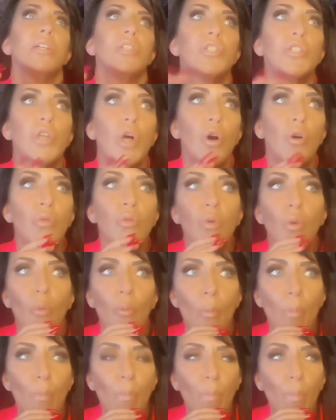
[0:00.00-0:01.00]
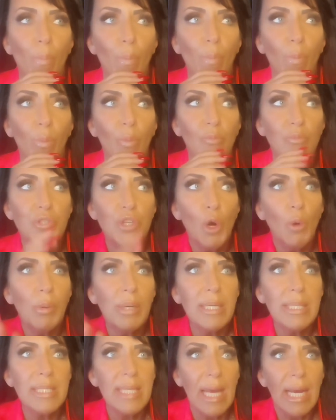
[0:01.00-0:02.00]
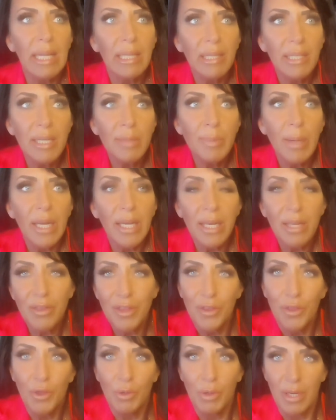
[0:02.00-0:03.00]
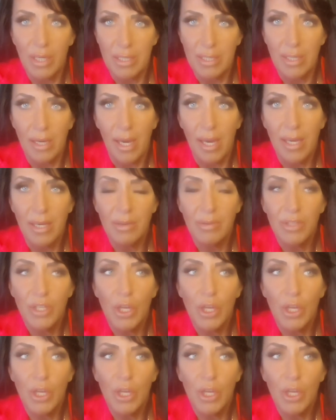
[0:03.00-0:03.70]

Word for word: don't want to tell anybody that they're on a diet,